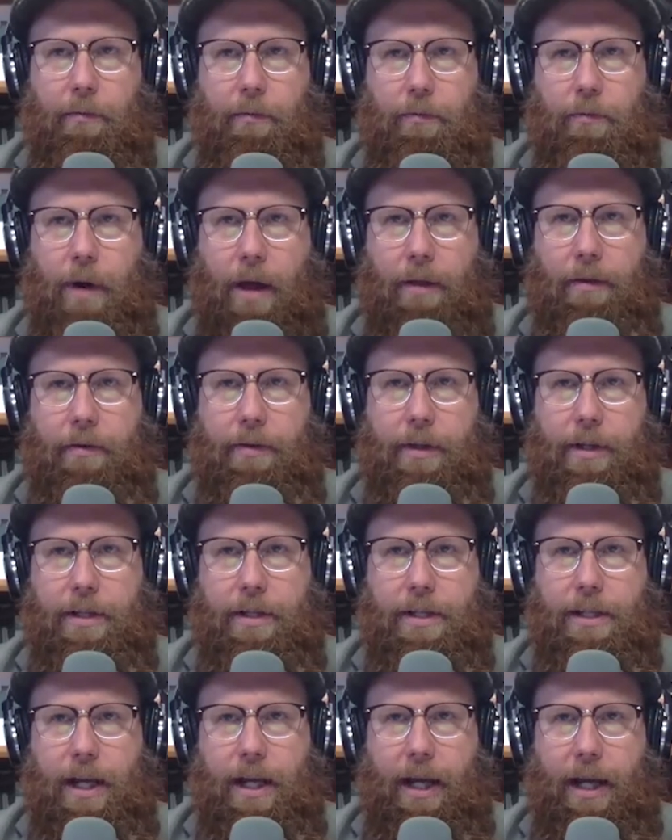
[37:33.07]
rather than
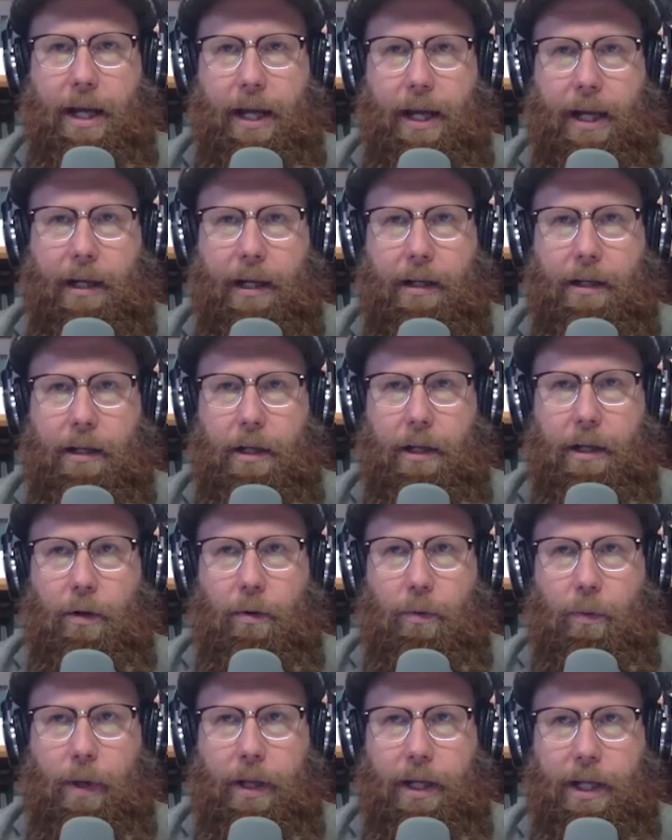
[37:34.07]
saying
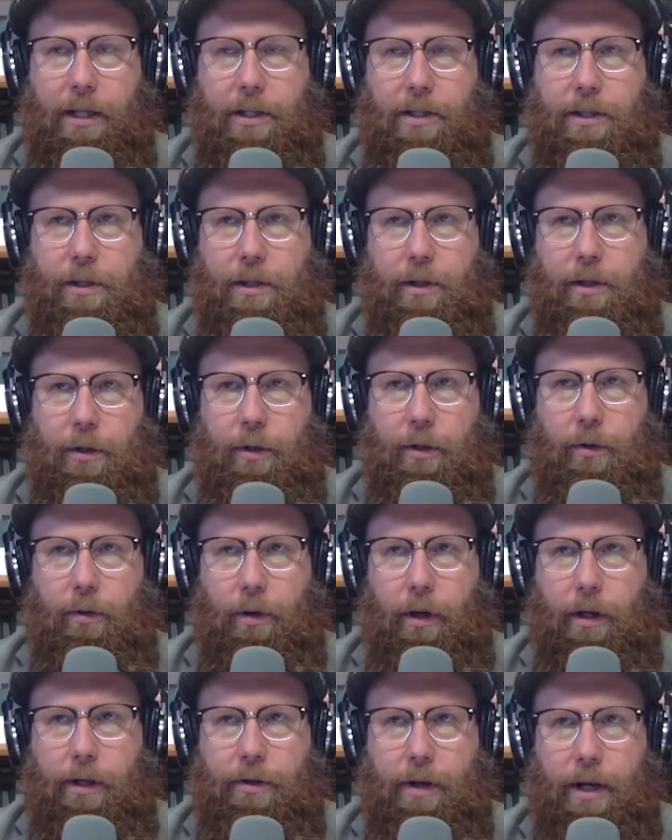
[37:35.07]
we need
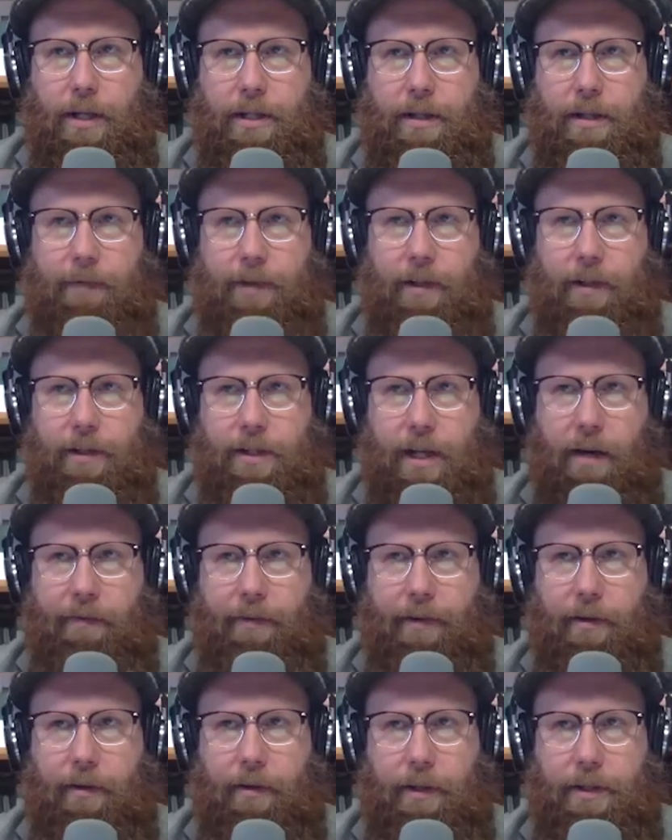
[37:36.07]
to address the
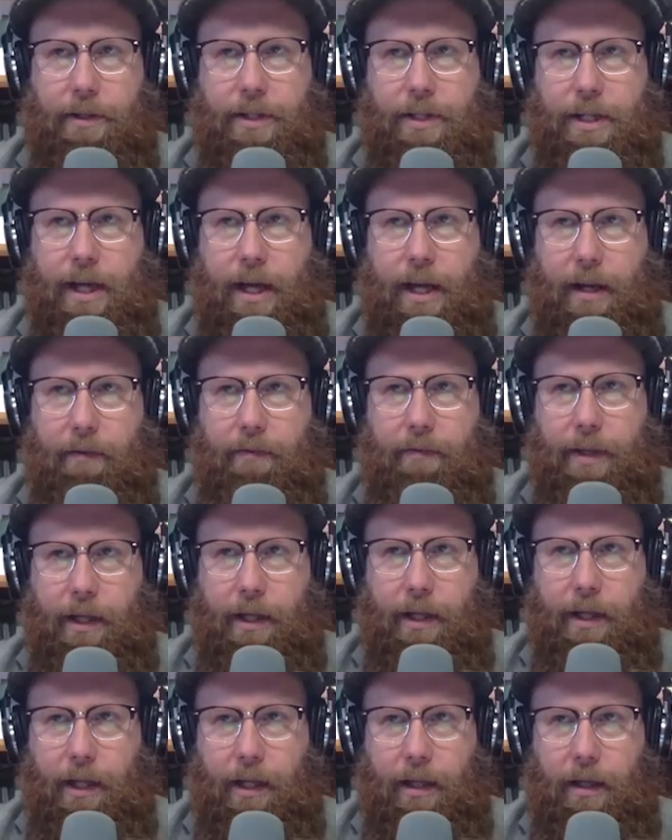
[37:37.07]
philosophical instead of
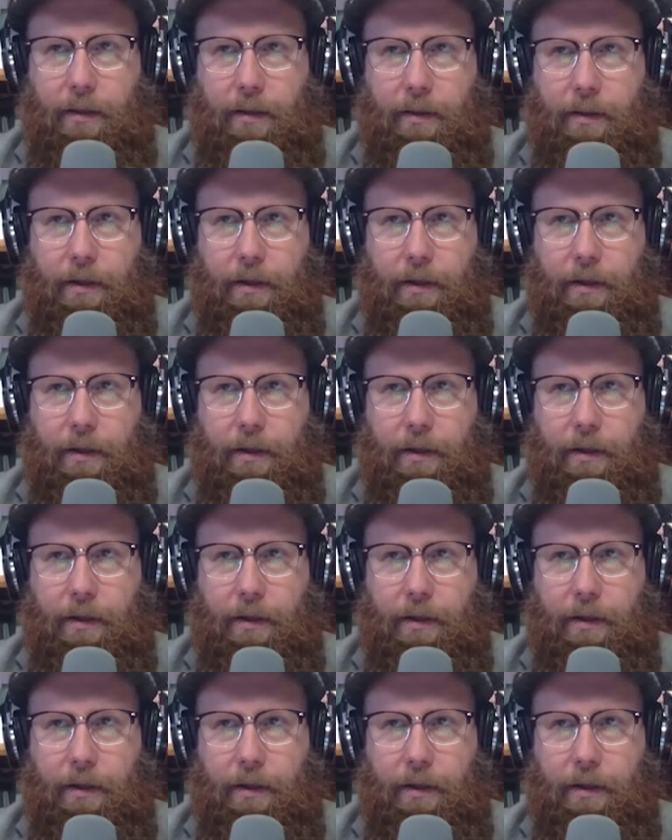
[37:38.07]
the